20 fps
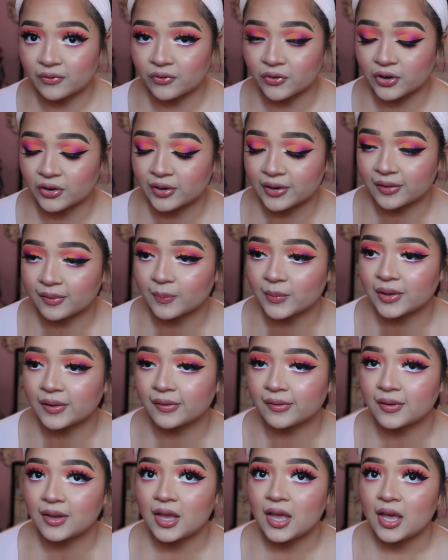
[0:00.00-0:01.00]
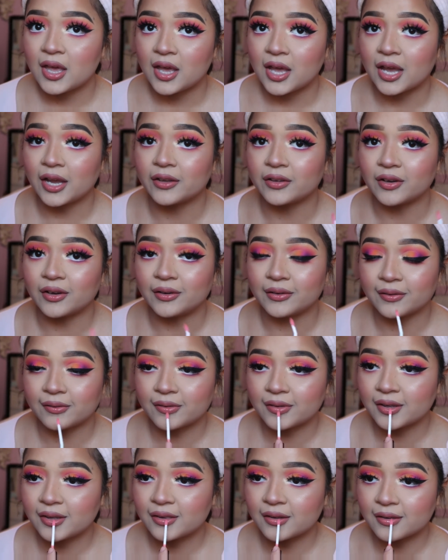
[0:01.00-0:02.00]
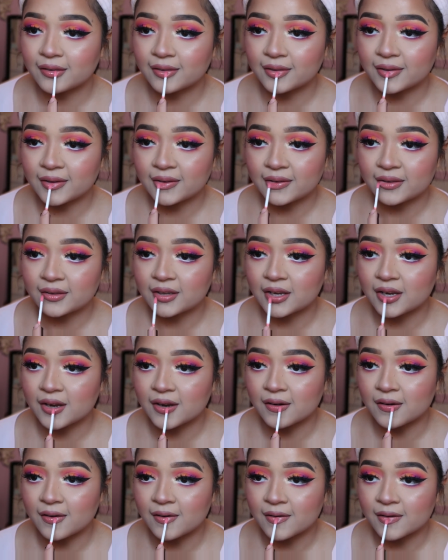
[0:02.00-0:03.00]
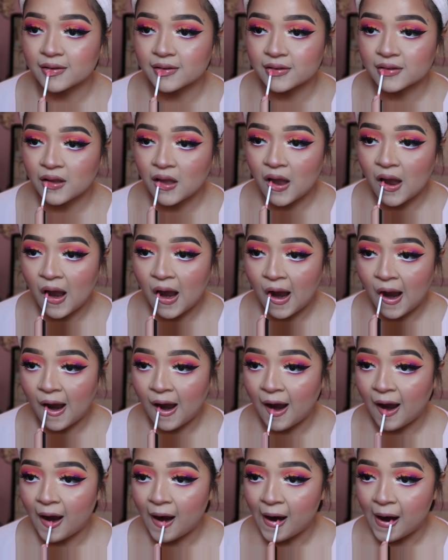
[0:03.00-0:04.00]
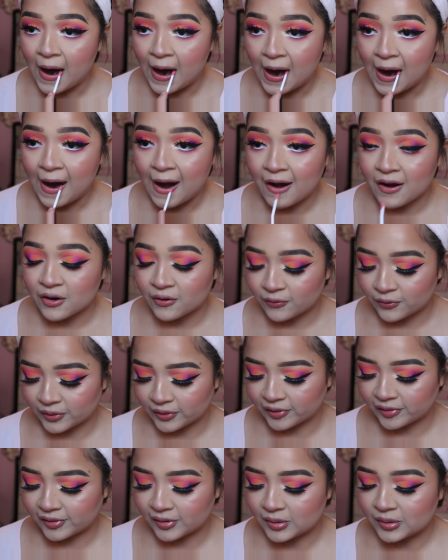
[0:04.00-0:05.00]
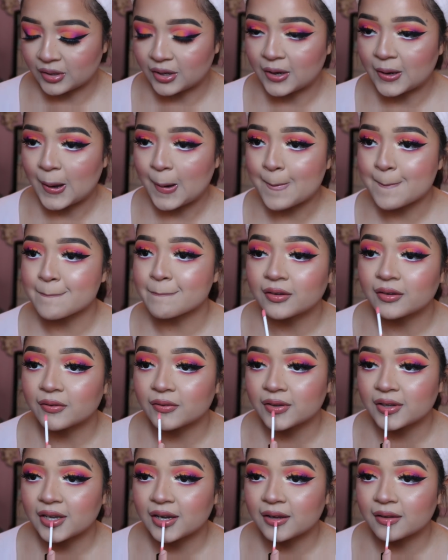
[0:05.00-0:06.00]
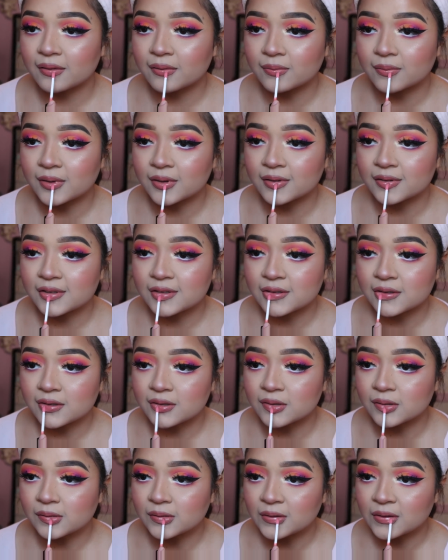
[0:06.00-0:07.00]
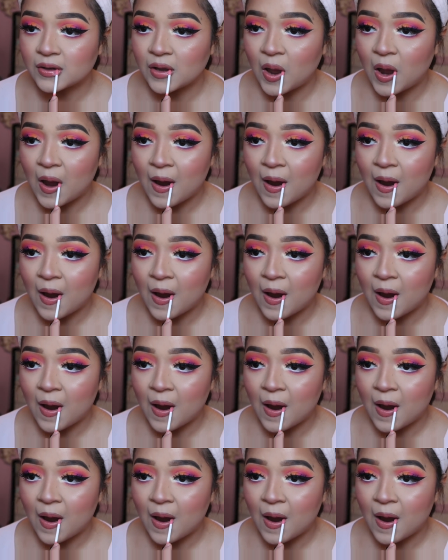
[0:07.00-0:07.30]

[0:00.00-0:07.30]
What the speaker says: Before Christmas, and honestly this thing stayed on for so long. So if you guys want to